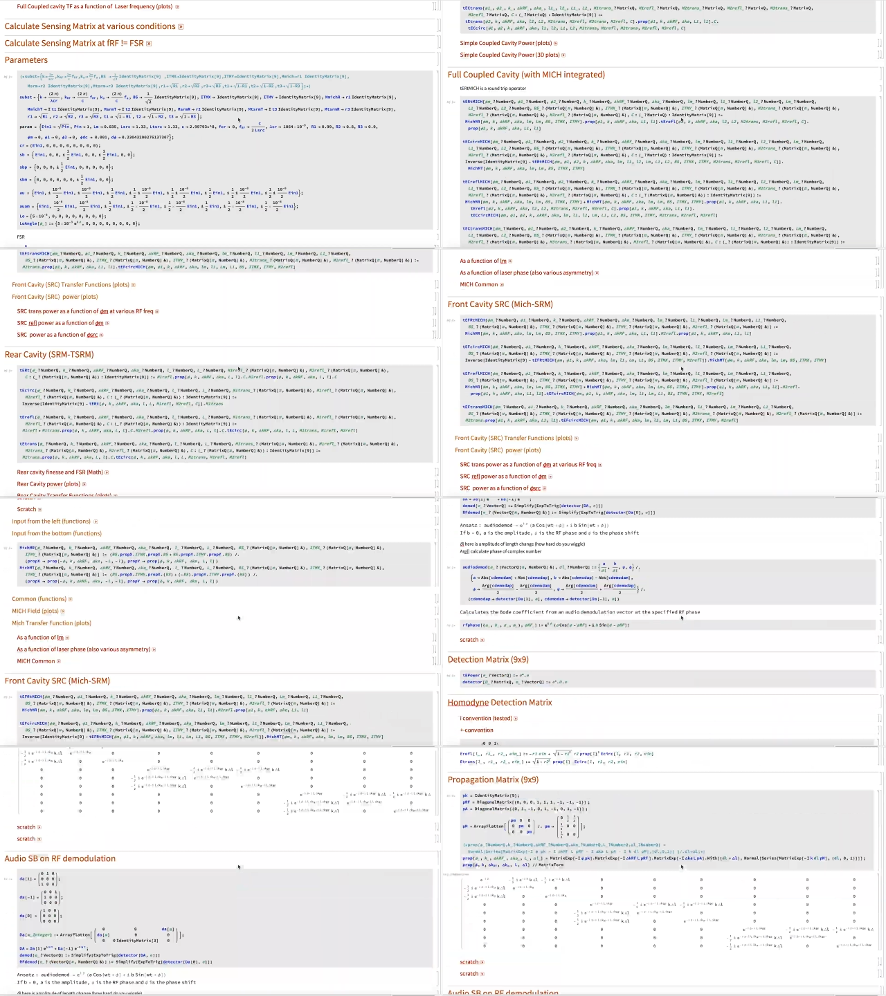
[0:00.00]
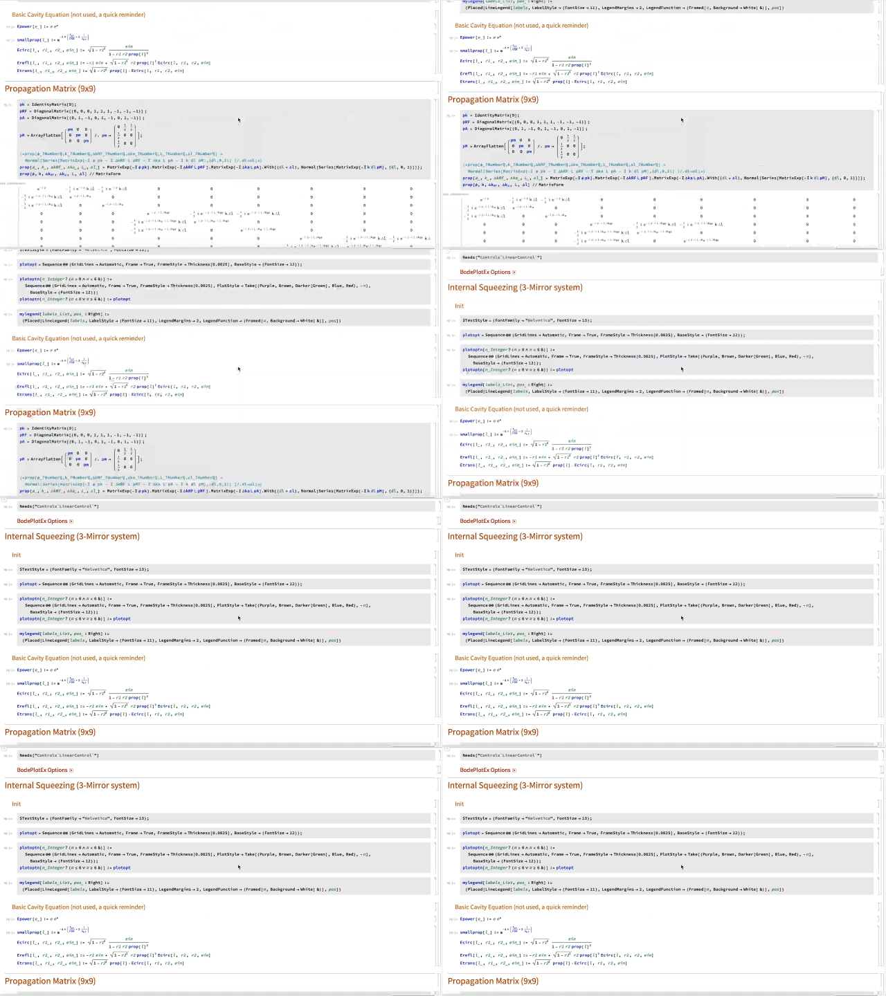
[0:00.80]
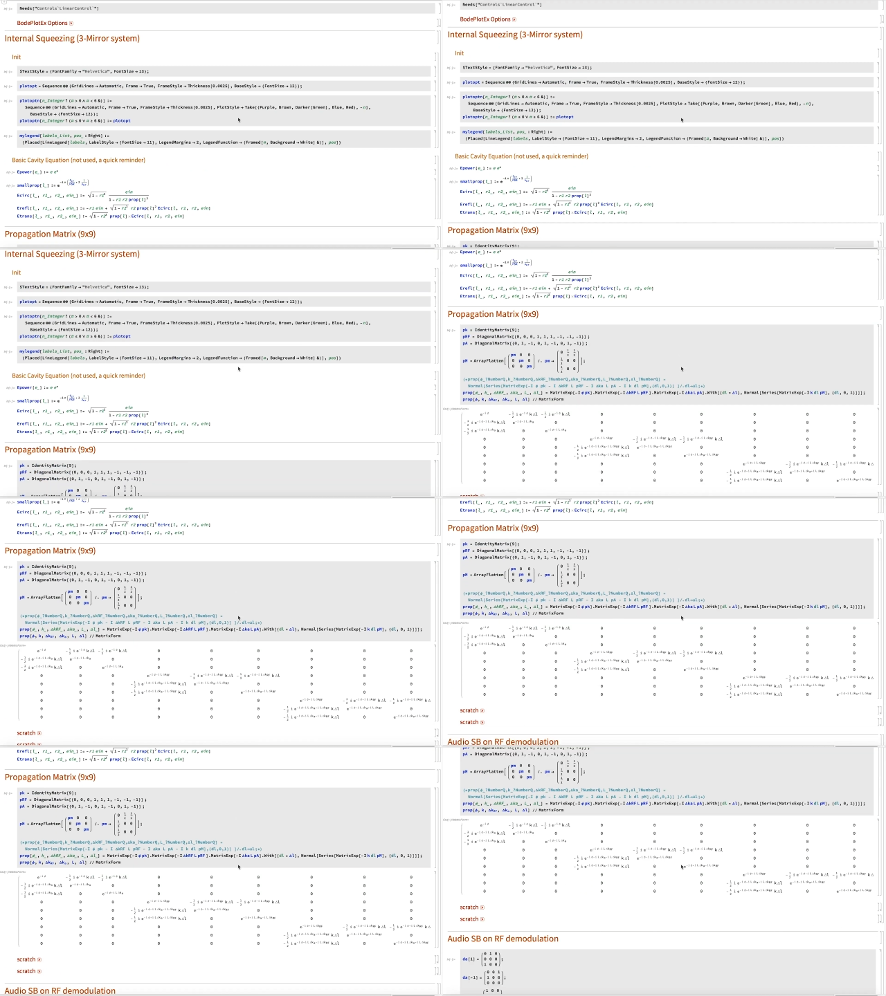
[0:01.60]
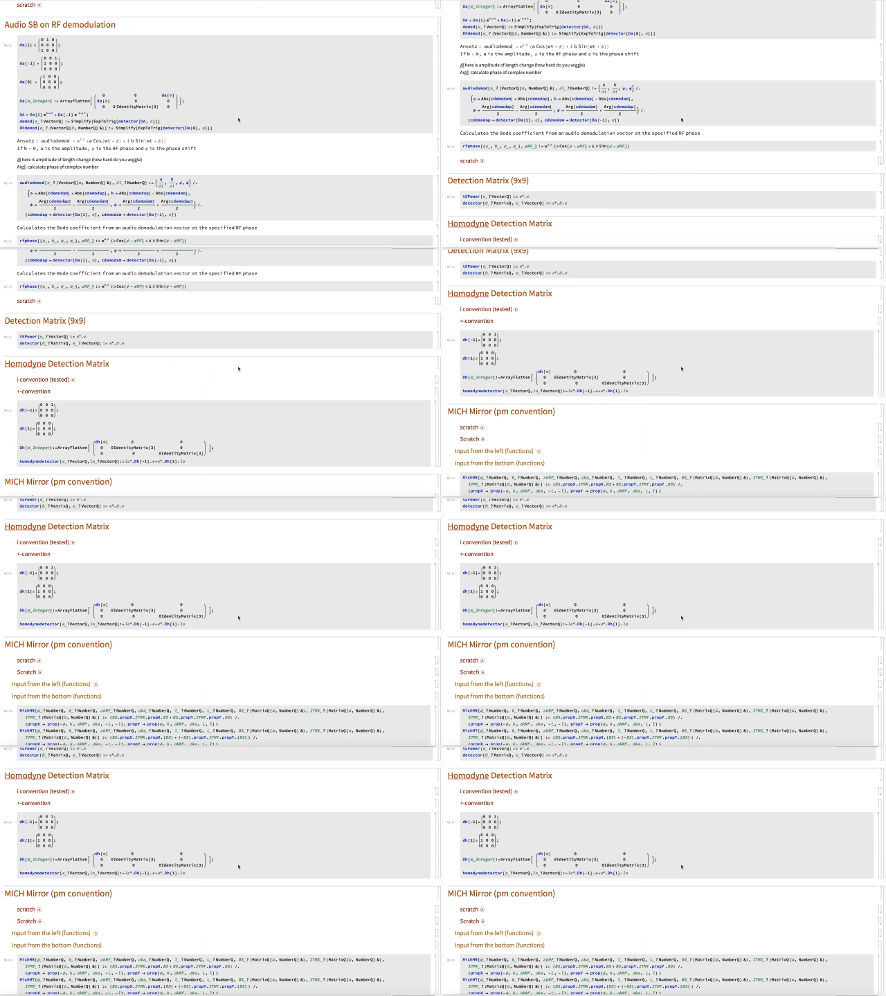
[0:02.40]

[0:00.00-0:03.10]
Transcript: No face is visible, so there are no lips to read.